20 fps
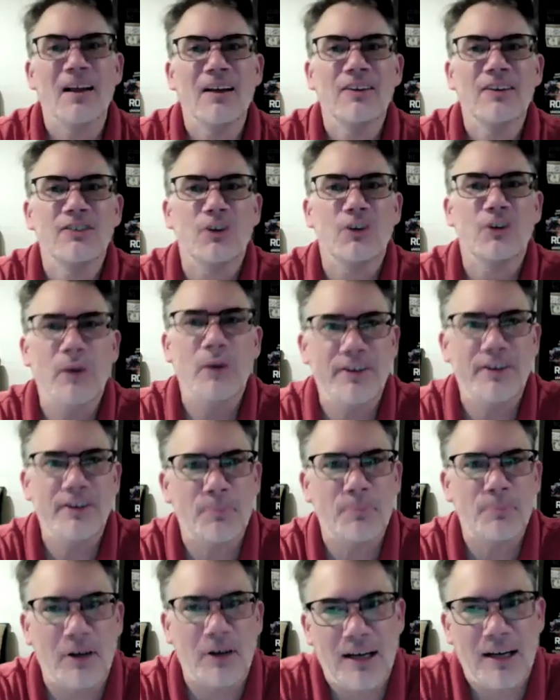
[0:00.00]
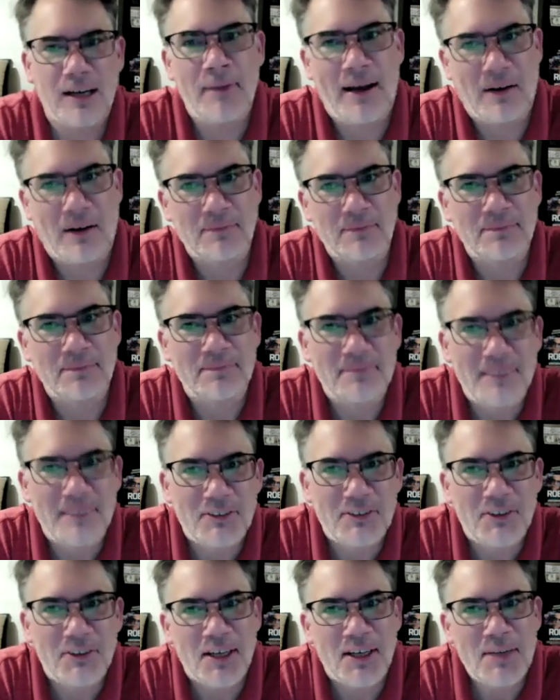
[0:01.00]
So when did your book come out?
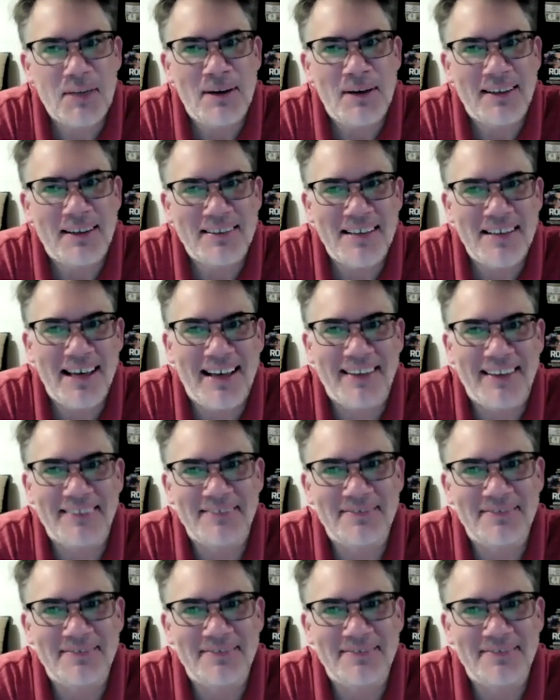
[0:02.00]
Let's talk about that.